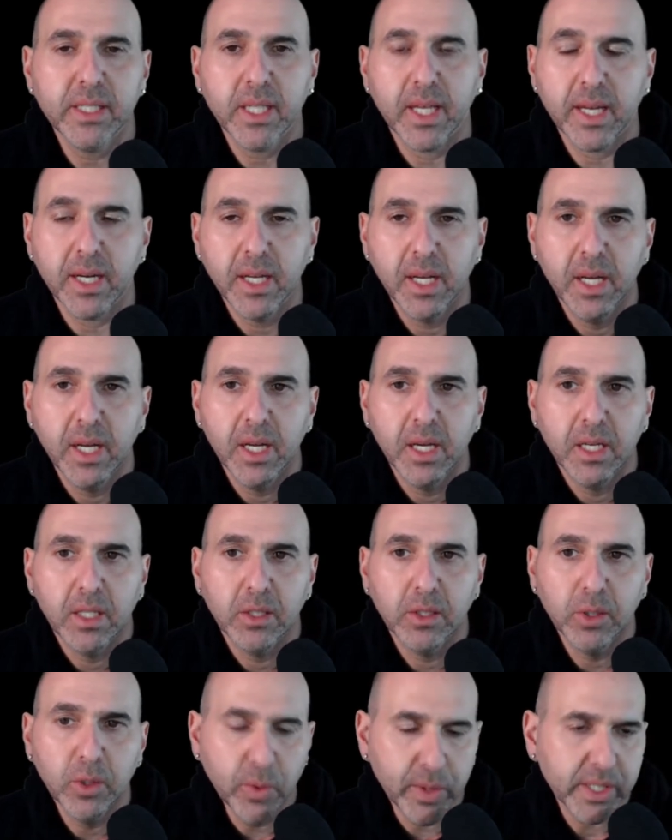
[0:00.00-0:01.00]
that
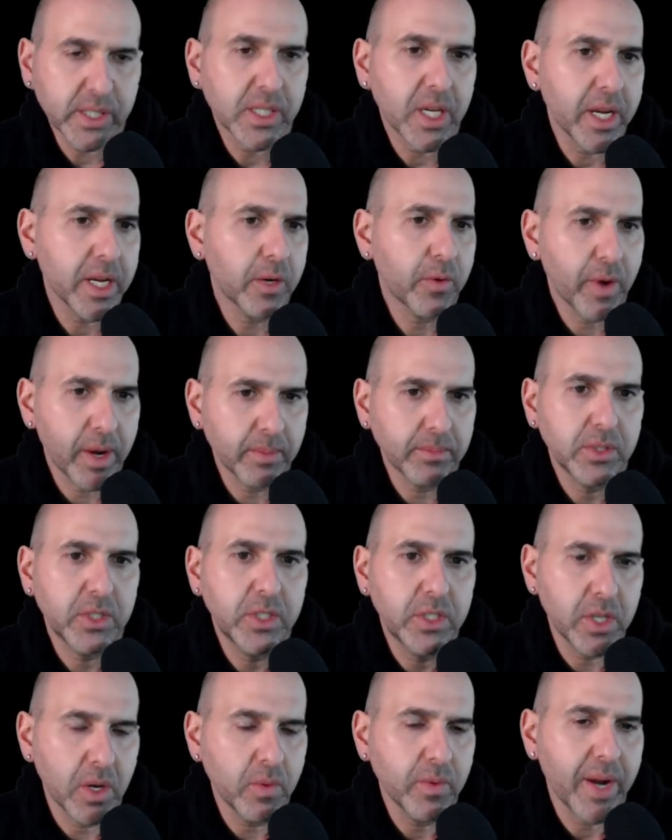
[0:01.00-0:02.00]
Lewis diagrams
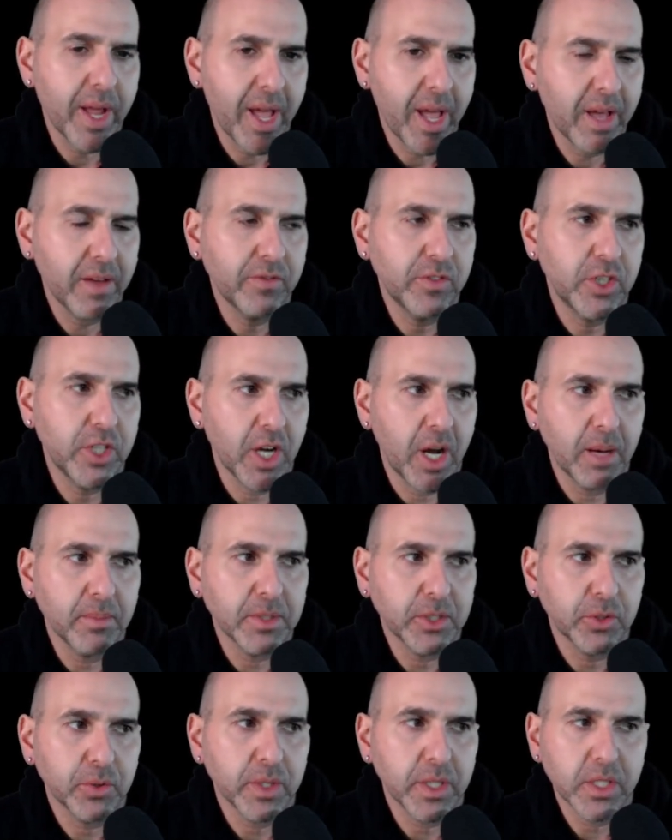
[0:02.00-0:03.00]
don't have
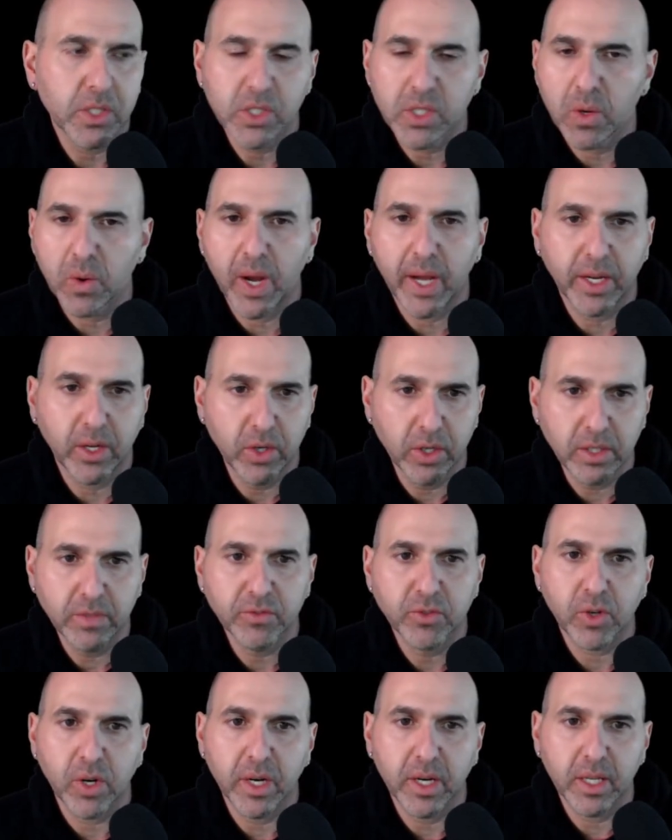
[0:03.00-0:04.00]
geometry. So I could have
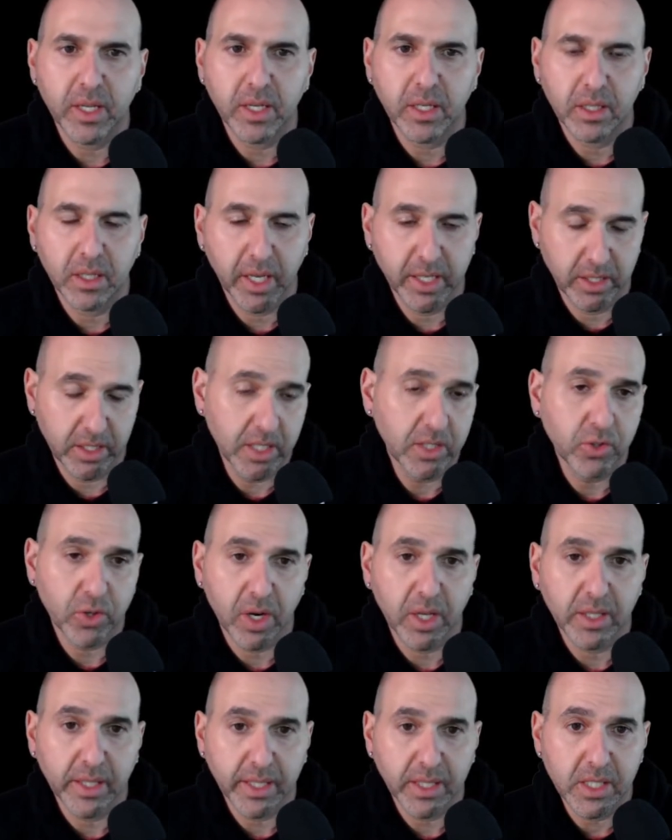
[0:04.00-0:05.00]
drawn it, I did draw
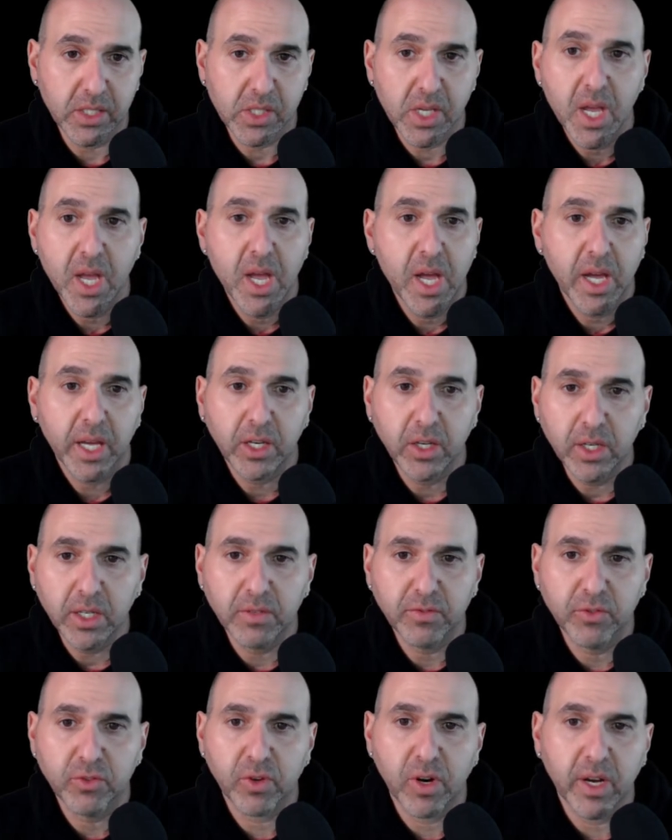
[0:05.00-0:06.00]
it like this. I could have
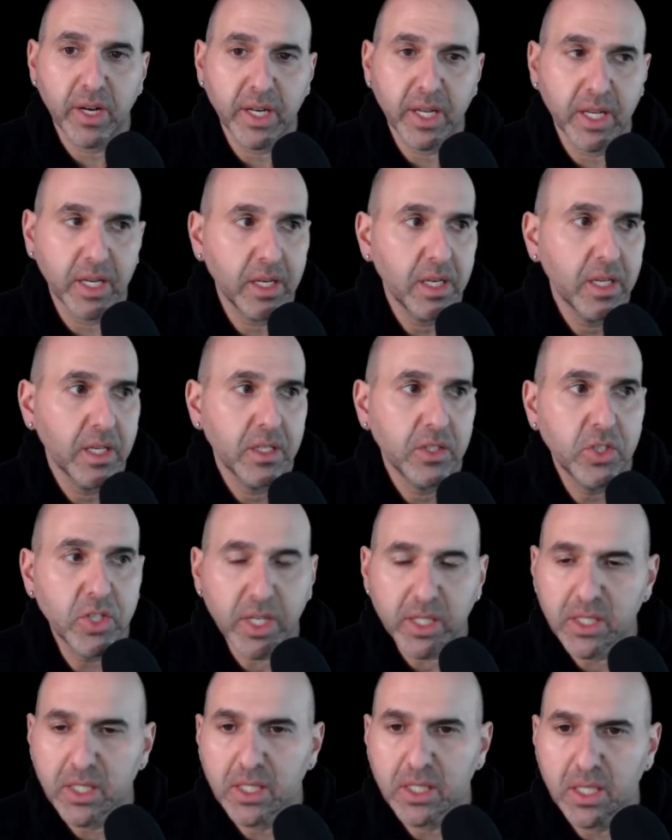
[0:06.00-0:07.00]
drawn it
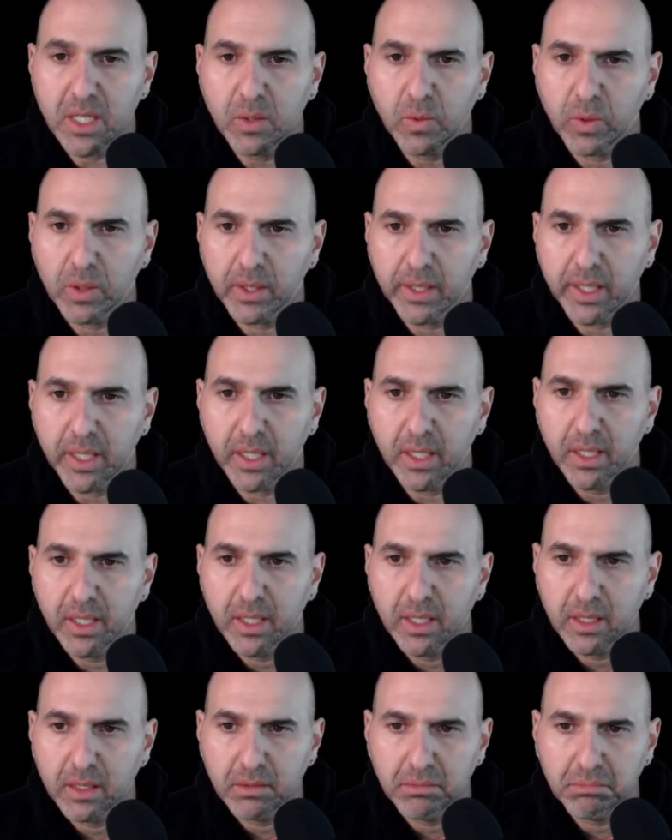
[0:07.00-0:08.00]
just as equally
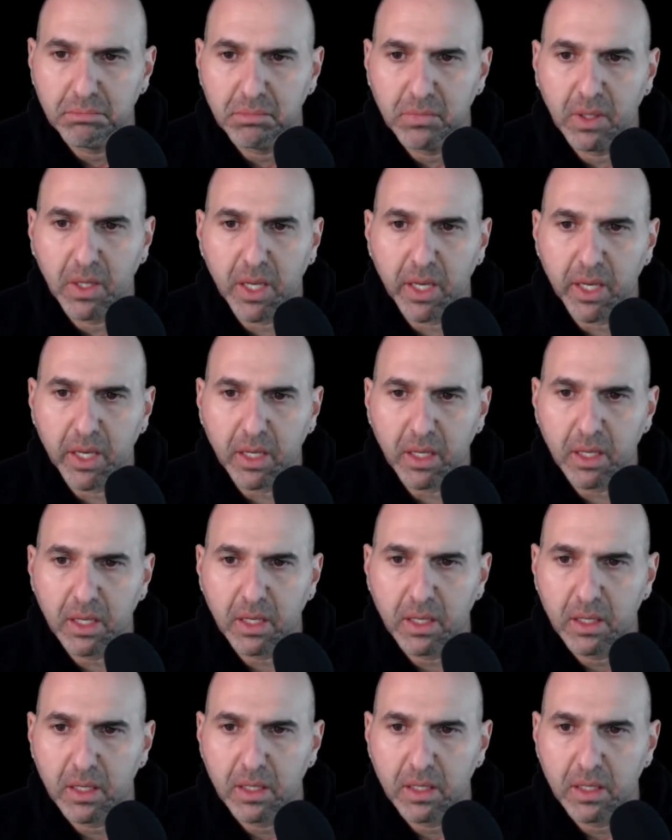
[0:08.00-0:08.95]
like